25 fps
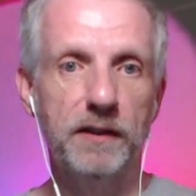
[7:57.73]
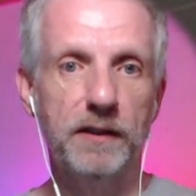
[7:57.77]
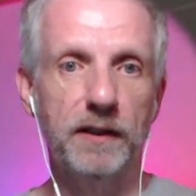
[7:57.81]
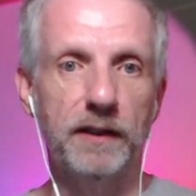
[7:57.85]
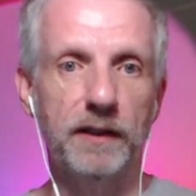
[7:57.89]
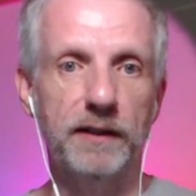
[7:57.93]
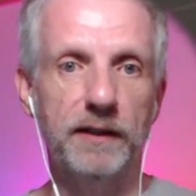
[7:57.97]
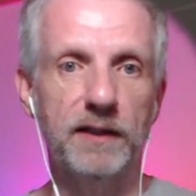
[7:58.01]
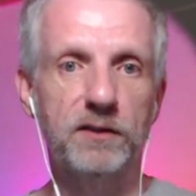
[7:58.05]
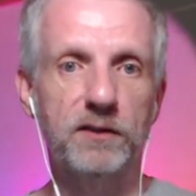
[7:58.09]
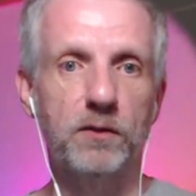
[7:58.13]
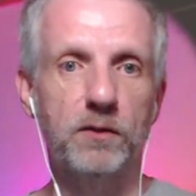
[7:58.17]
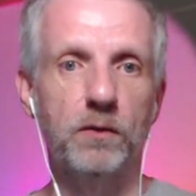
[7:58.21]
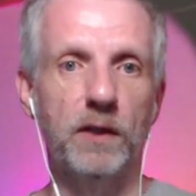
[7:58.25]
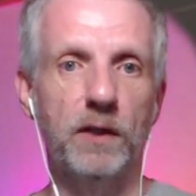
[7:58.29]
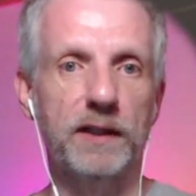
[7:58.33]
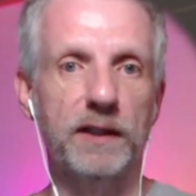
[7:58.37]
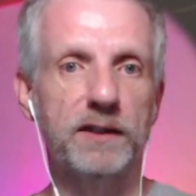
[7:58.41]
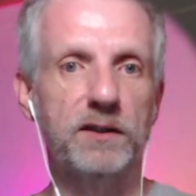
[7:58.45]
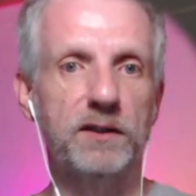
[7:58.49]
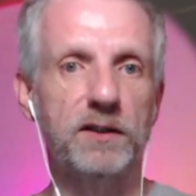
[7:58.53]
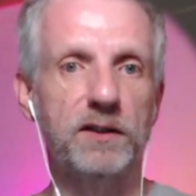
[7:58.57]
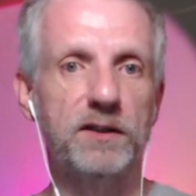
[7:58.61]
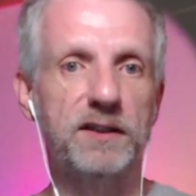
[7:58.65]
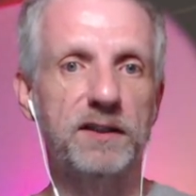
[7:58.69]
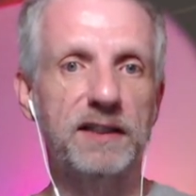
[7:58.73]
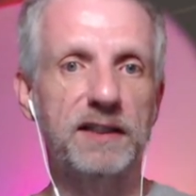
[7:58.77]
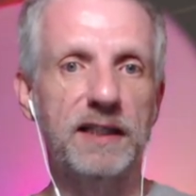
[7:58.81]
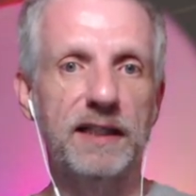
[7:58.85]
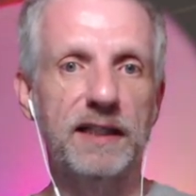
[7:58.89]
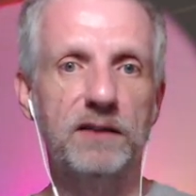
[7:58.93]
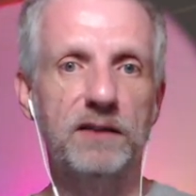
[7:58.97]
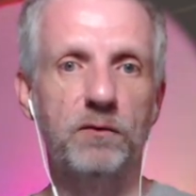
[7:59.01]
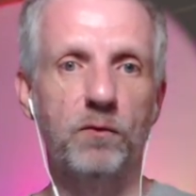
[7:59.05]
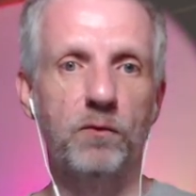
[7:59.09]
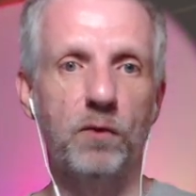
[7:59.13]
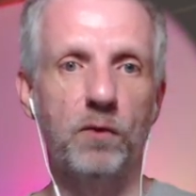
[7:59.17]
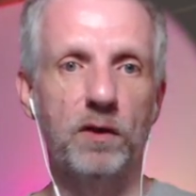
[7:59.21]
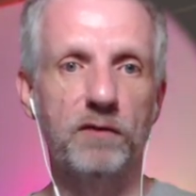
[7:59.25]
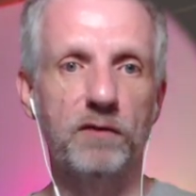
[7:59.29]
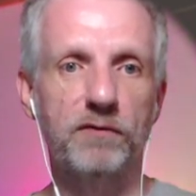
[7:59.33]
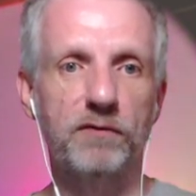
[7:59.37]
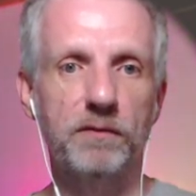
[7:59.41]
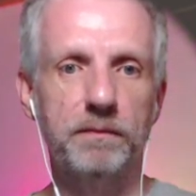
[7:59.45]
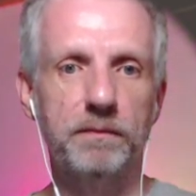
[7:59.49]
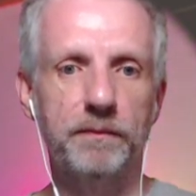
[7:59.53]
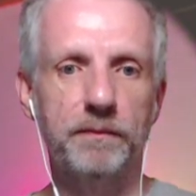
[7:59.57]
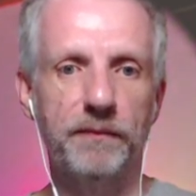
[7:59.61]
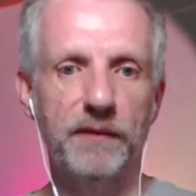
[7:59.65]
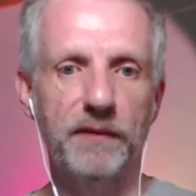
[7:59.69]
And that's cool. I can just select one of
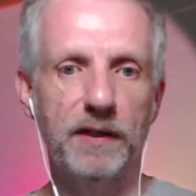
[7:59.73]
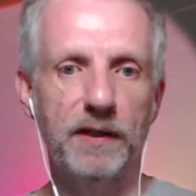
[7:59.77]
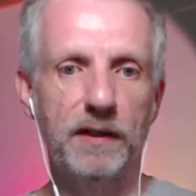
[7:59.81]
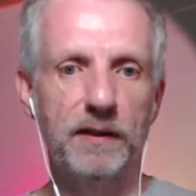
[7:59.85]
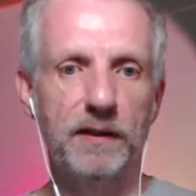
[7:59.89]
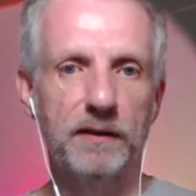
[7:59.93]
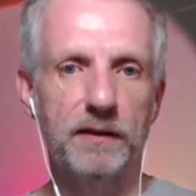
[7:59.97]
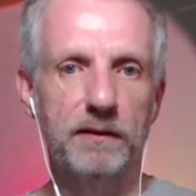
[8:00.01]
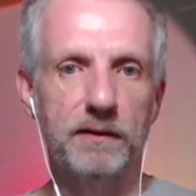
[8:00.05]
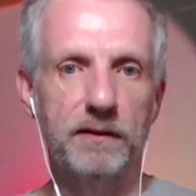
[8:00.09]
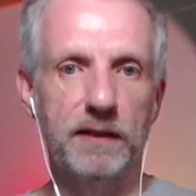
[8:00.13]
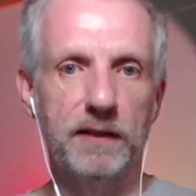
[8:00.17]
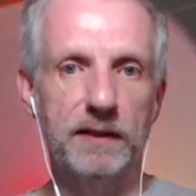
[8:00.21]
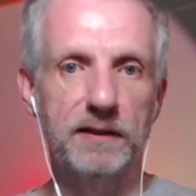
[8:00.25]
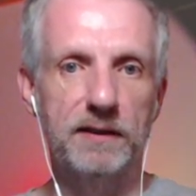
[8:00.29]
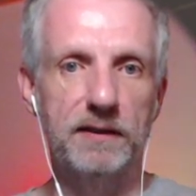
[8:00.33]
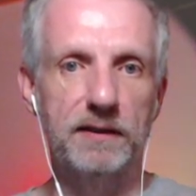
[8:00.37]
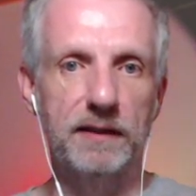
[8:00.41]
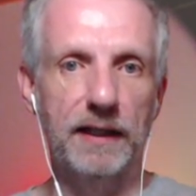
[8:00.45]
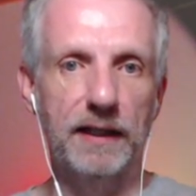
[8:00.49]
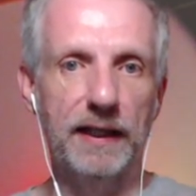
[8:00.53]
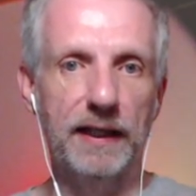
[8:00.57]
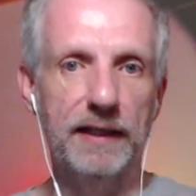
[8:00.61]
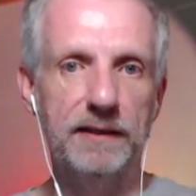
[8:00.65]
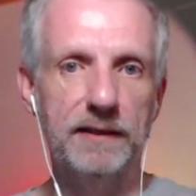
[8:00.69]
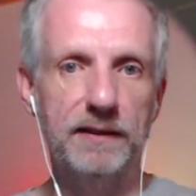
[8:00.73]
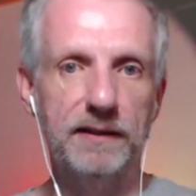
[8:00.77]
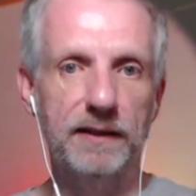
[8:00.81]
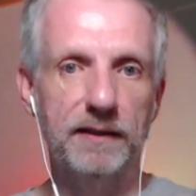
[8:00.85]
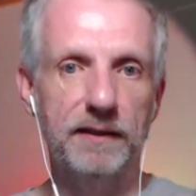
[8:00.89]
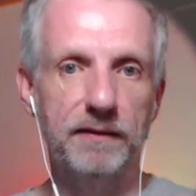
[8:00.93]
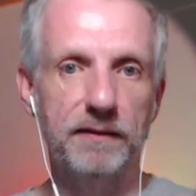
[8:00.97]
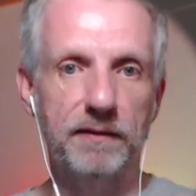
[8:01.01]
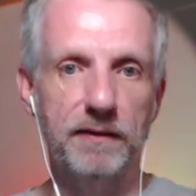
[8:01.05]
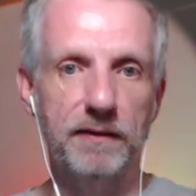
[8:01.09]
them. That's that. And